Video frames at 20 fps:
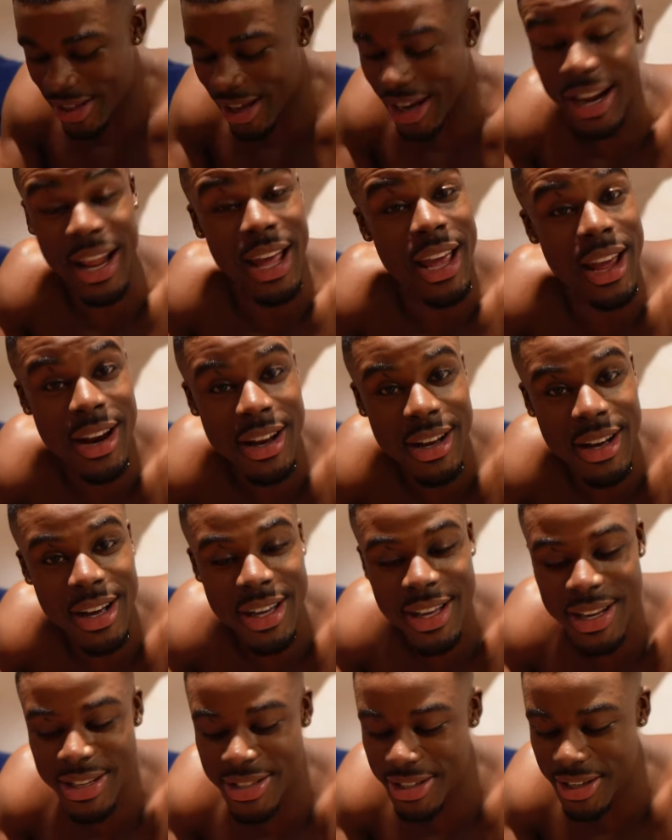I got a haircut
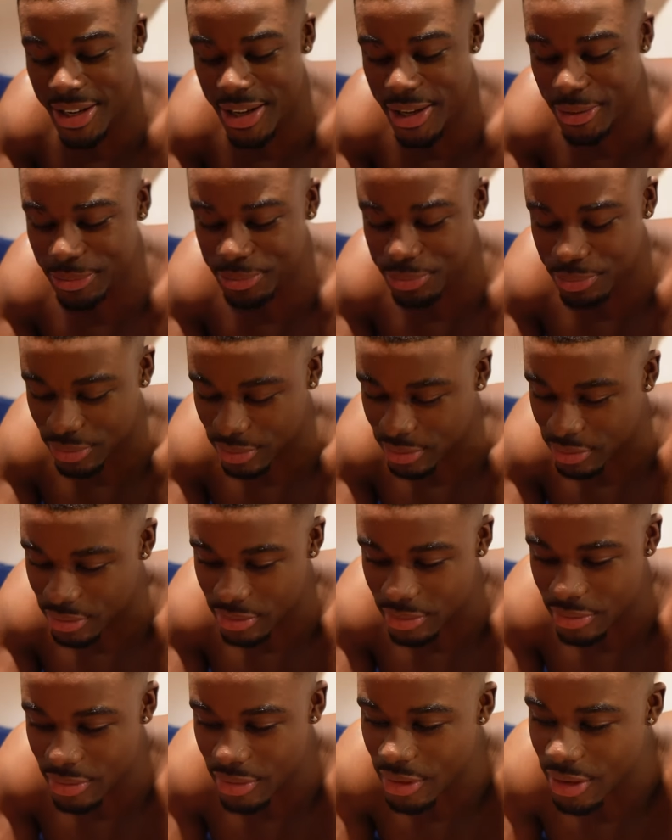yesterday.
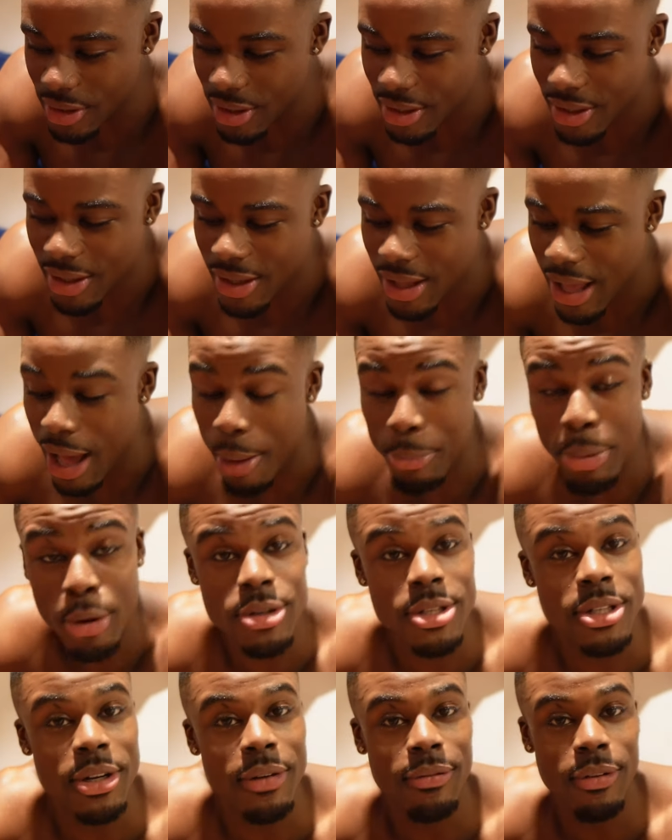I
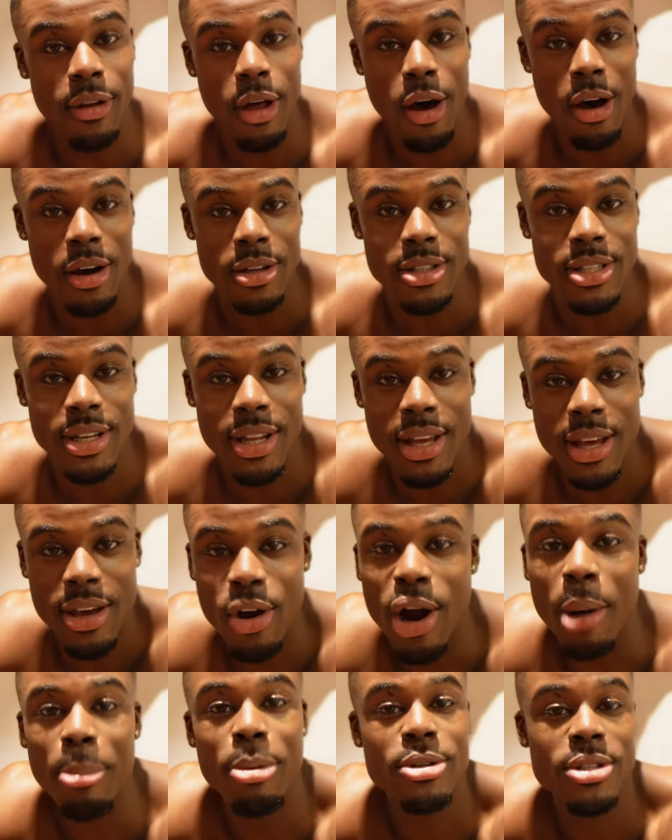posted a blog today,
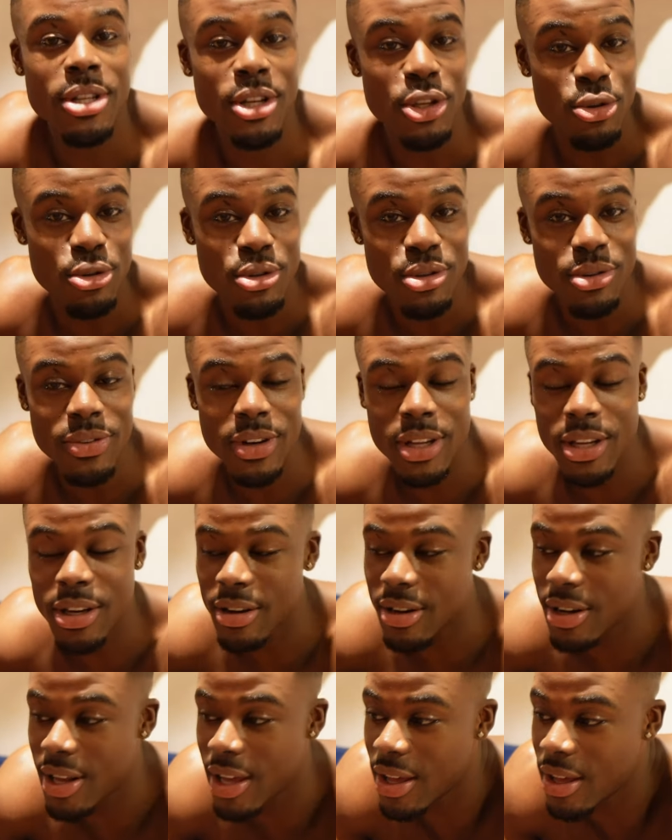or I posted a YouTube video
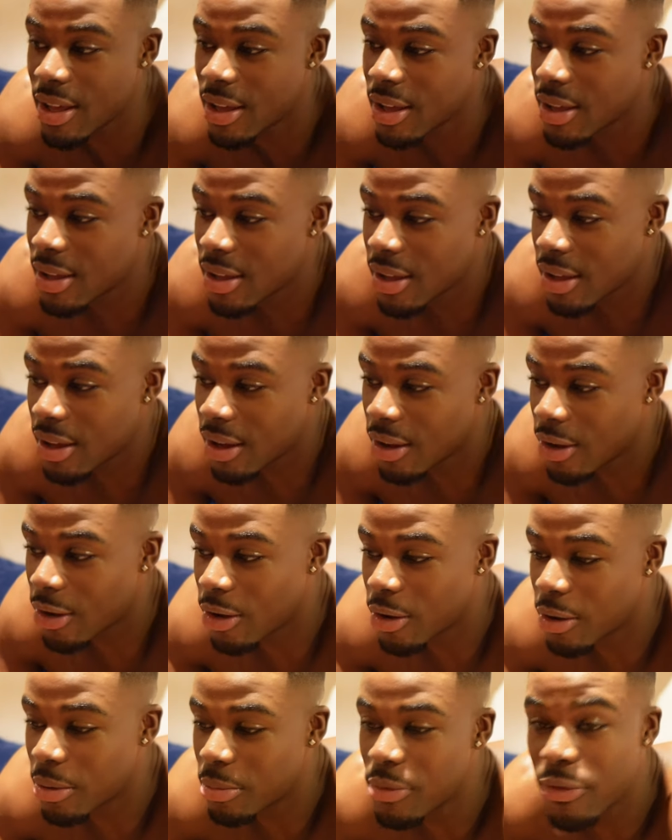today.
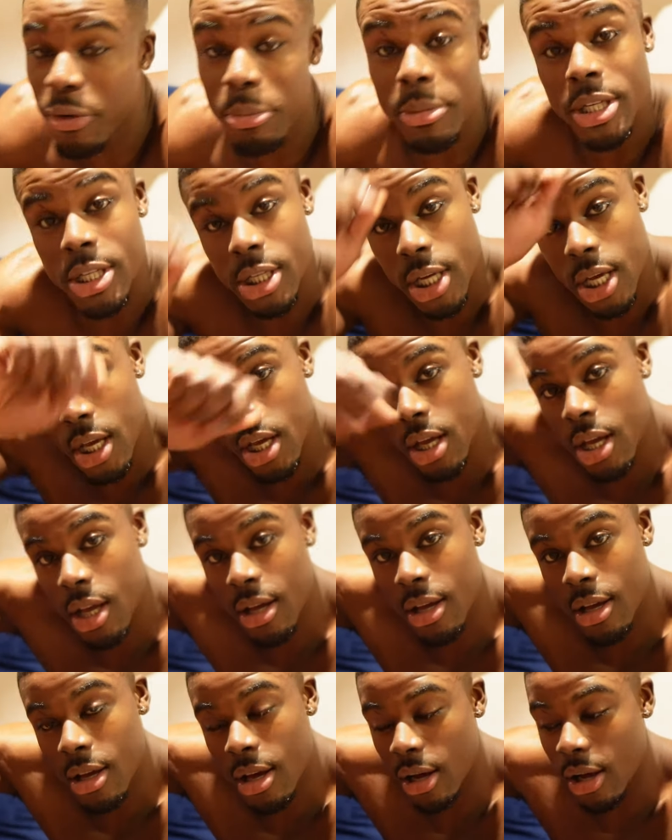Um, you feel me? Check
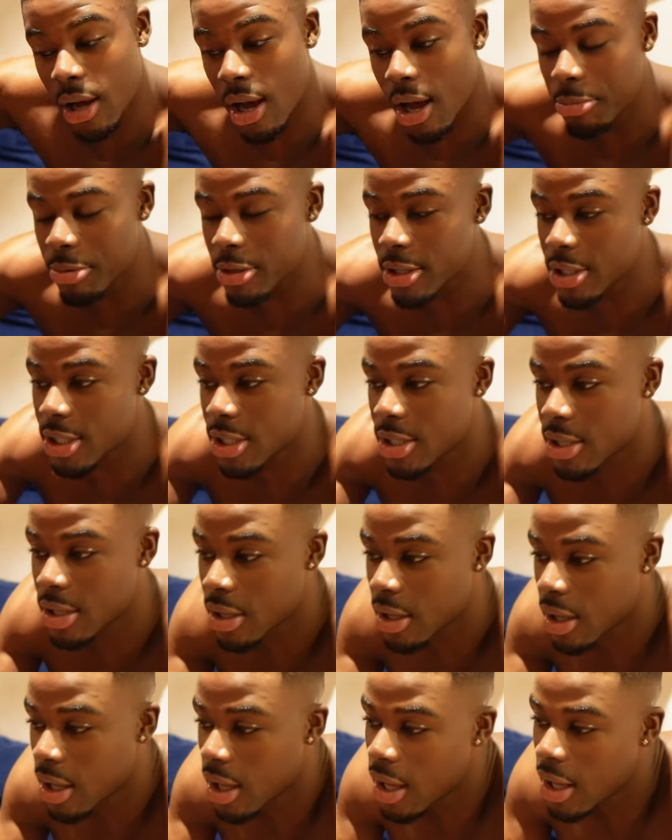accomplished
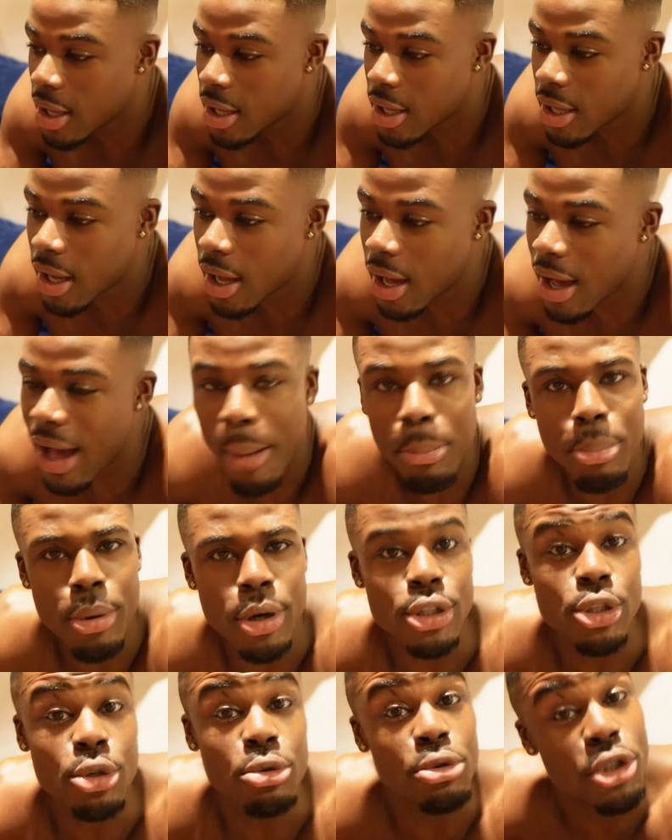I
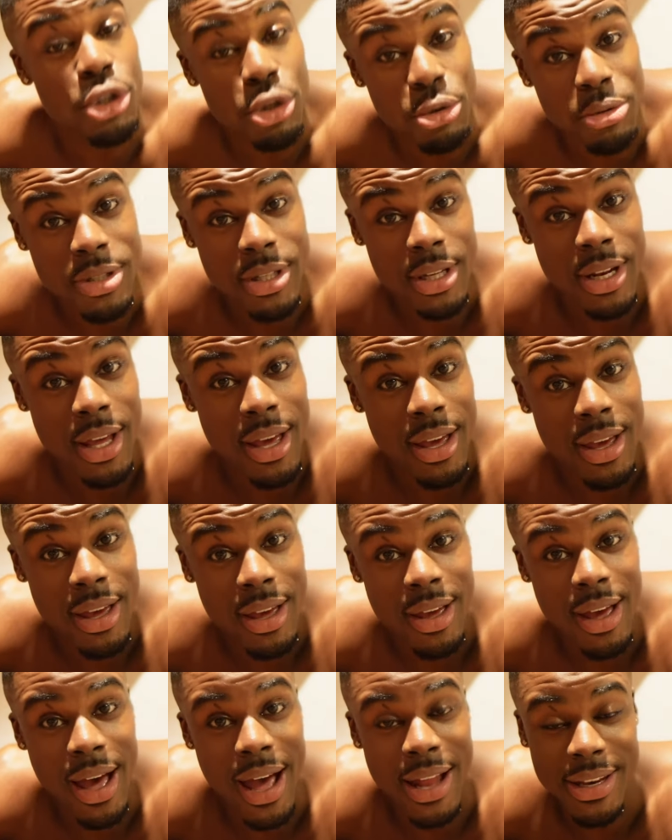booked two shoots today.
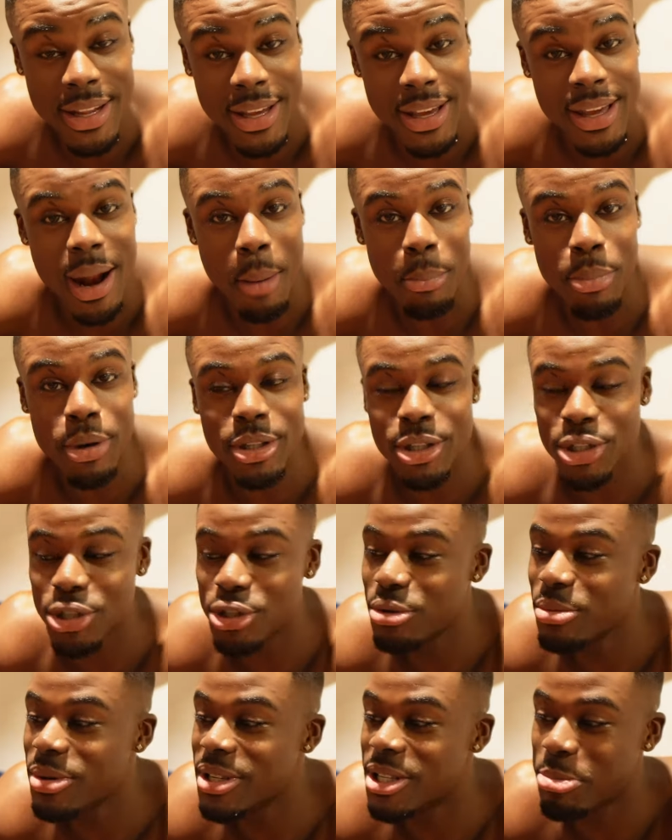I did. I booked a
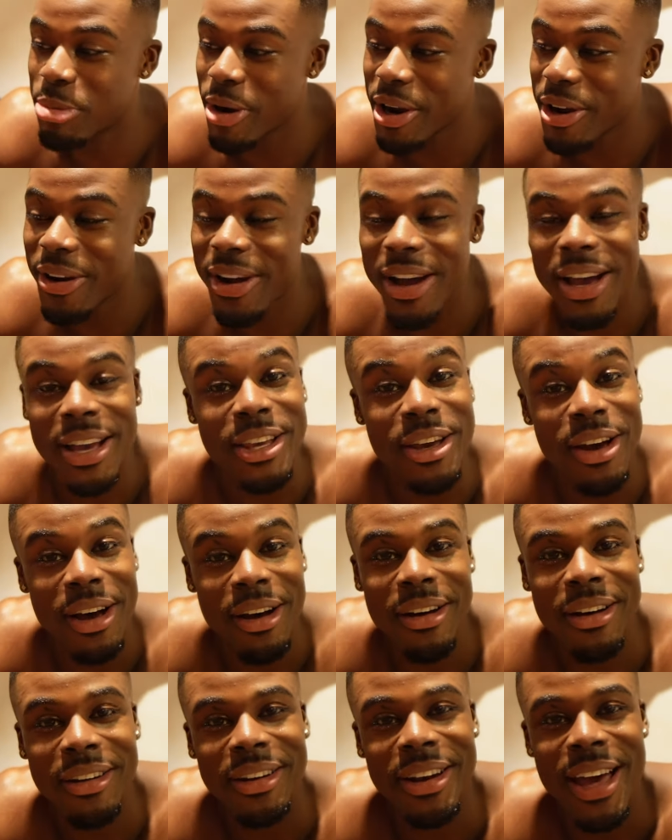shoot with Spray and
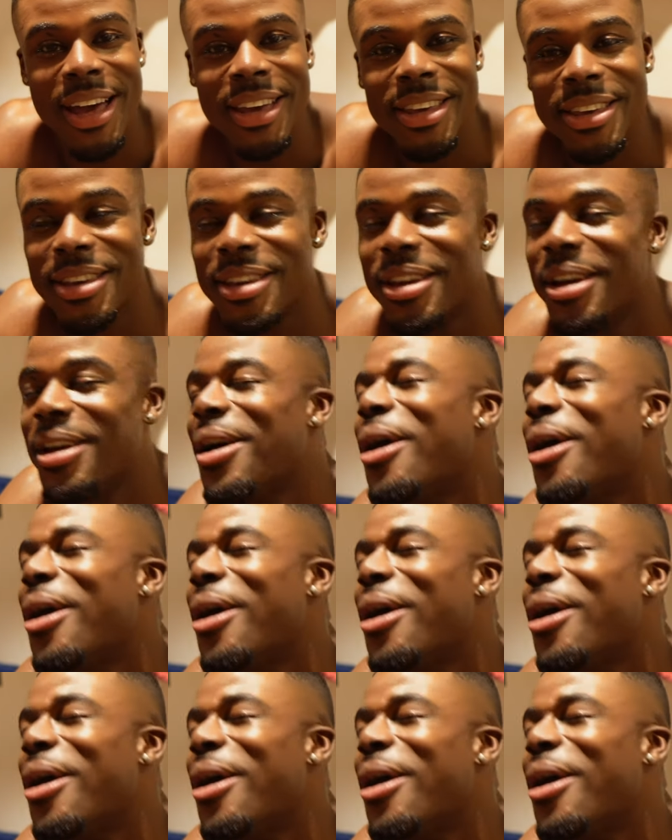y'all, Nike.